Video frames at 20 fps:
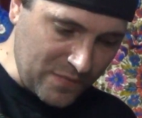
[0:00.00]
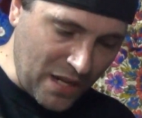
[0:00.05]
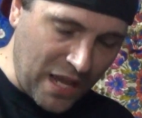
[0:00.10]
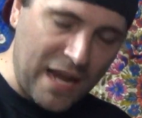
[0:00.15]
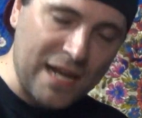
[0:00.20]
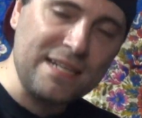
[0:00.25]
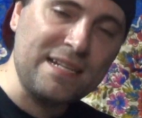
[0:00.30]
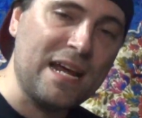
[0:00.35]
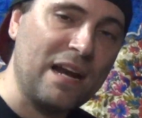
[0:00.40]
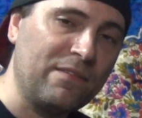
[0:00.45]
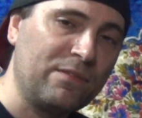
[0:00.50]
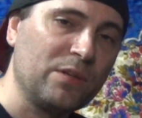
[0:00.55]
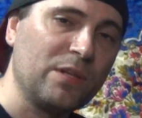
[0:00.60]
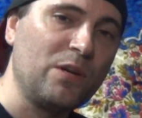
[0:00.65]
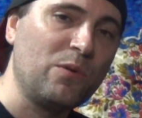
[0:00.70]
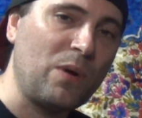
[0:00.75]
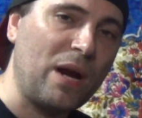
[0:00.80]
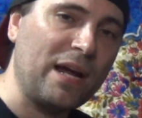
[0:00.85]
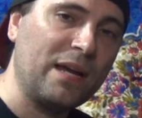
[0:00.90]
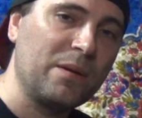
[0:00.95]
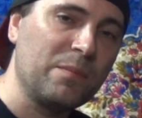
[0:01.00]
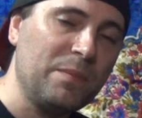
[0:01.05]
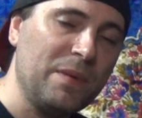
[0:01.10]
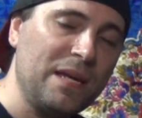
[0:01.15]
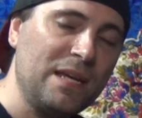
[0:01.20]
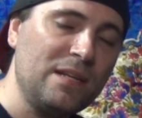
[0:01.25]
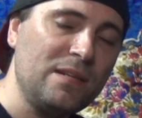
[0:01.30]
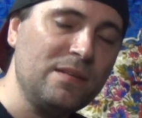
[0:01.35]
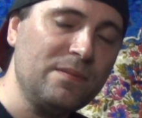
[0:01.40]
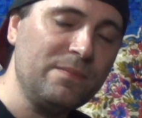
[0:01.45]
I definitely
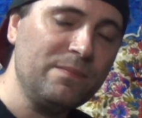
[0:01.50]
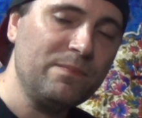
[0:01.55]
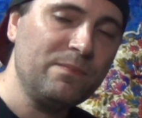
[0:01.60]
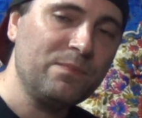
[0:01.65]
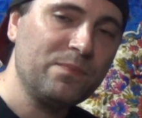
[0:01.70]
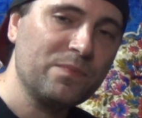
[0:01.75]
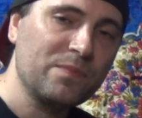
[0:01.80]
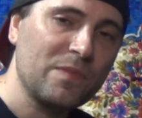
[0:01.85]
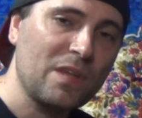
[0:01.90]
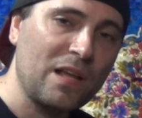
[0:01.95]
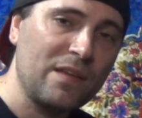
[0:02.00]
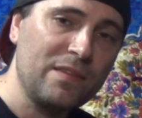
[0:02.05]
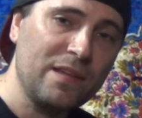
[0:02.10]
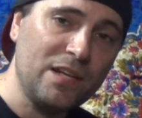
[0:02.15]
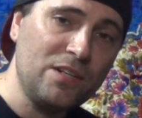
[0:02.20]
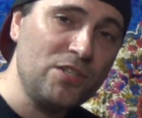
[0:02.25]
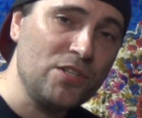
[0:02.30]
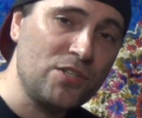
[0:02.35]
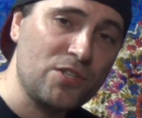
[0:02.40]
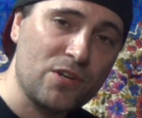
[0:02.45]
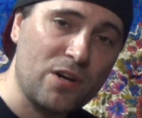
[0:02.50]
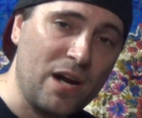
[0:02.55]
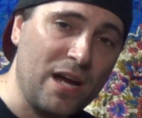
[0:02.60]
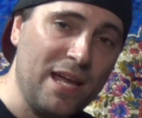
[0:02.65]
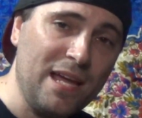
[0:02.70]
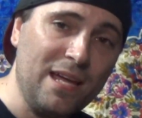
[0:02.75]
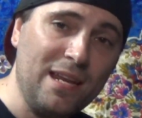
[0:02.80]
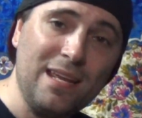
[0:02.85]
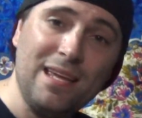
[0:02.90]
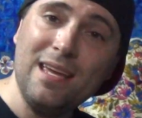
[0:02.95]
recommend that you try
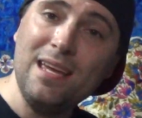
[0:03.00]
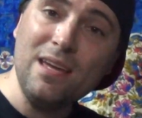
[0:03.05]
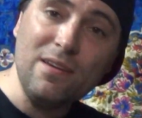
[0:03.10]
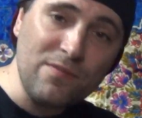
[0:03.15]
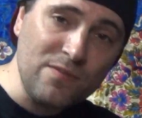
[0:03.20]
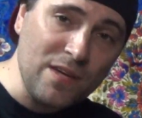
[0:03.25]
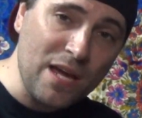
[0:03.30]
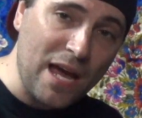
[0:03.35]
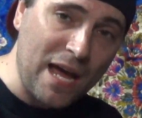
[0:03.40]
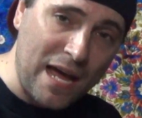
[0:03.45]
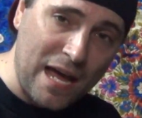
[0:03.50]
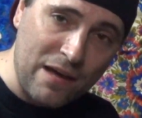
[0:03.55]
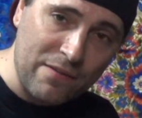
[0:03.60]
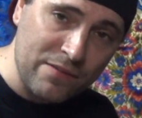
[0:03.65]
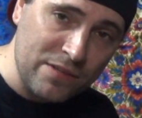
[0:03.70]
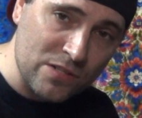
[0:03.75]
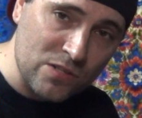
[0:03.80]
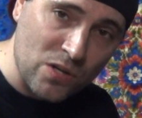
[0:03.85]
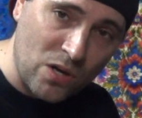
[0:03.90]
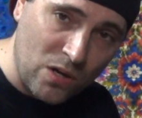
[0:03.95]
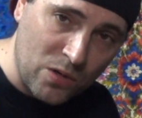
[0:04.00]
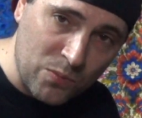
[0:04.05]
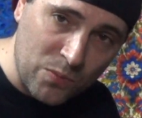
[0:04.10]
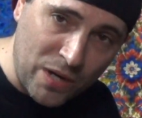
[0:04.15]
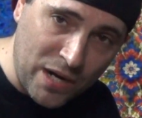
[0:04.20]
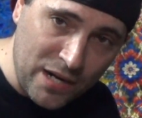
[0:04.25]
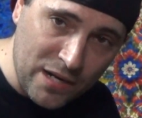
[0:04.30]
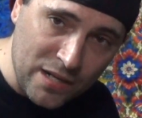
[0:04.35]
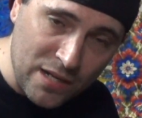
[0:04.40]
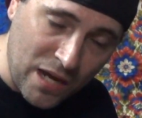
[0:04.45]
it if you haven't
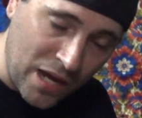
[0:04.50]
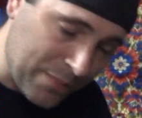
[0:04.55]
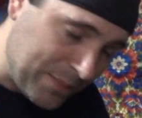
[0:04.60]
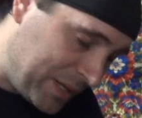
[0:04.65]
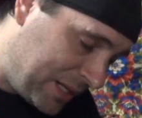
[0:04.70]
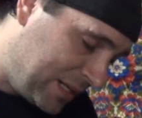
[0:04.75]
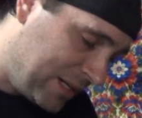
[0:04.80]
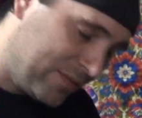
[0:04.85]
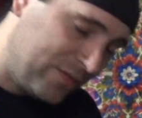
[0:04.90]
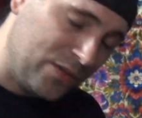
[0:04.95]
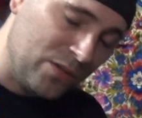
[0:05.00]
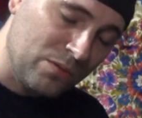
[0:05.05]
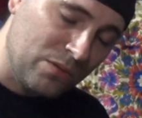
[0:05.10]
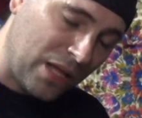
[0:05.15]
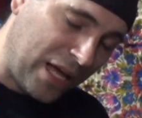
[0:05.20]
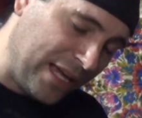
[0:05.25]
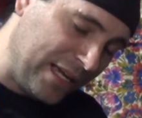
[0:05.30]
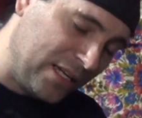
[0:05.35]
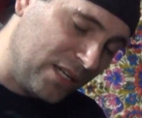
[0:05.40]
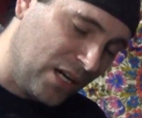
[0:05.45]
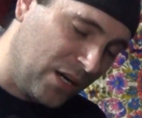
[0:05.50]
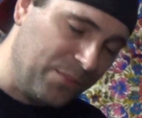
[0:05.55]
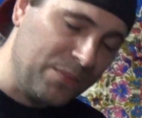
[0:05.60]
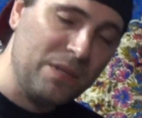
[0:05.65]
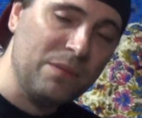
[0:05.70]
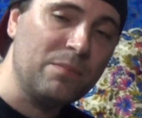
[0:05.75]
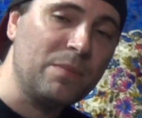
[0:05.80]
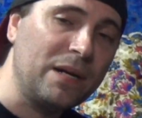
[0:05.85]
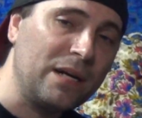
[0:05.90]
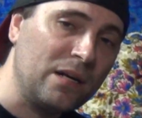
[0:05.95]
already. I mean, if you like
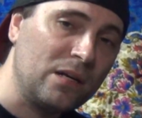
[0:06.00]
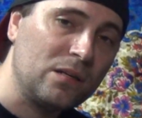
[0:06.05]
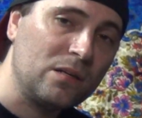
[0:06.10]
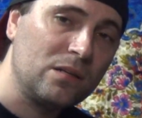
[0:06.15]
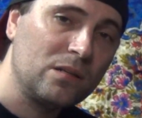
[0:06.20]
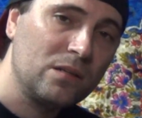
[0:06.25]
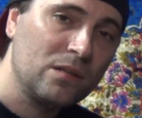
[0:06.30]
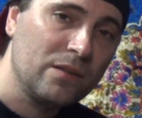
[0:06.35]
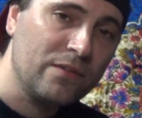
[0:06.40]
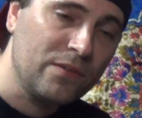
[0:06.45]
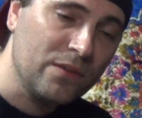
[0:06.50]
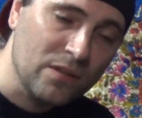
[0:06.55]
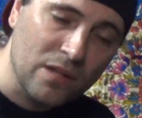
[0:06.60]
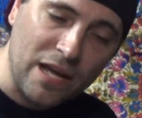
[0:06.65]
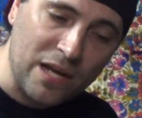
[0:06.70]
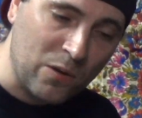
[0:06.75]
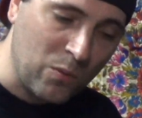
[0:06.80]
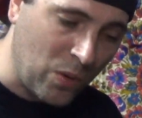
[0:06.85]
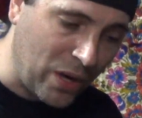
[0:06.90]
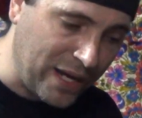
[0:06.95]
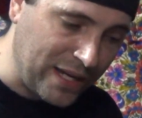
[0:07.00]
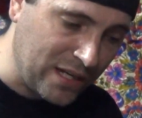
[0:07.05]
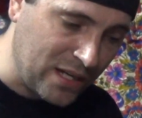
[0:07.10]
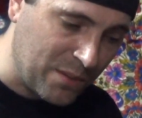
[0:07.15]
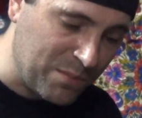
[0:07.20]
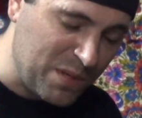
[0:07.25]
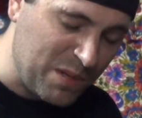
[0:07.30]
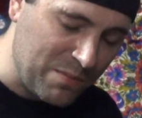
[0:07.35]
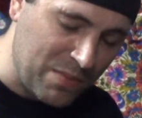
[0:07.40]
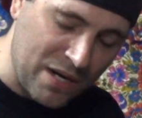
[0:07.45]
gummy bear. If you like white
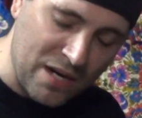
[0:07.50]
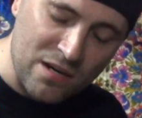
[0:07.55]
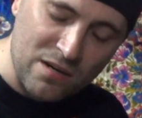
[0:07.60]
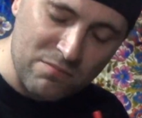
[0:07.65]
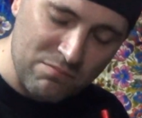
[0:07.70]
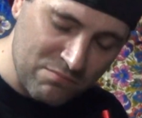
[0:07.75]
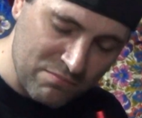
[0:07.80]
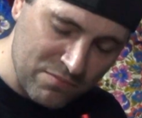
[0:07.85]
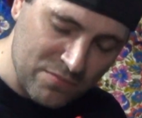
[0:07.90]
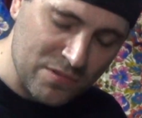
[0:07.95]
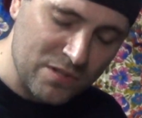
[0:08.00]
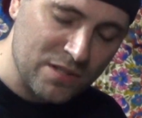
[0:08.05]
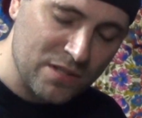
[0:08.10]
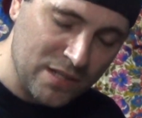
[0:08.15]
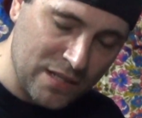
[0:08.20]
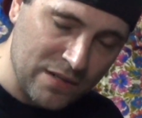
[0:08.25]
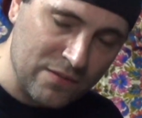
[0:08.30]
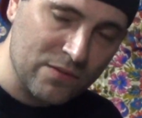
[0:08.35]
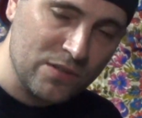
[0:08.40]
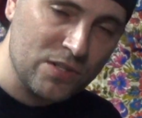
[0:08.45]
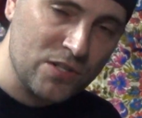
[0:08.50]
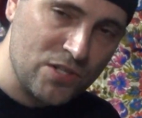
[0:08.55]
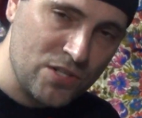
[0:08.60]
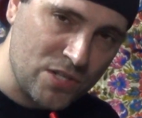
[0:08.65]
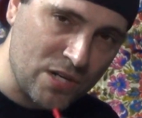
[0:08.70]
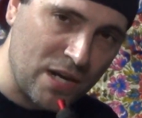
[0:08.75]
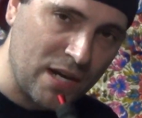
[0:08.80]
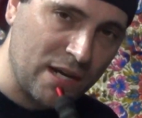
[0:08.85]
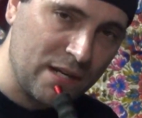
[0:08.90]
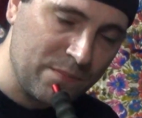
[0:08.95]
gummy bear, give it a
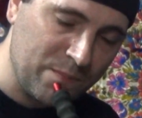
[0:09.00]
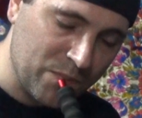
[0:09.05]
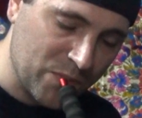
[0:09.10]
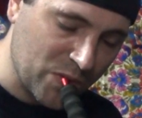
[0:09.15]
shot.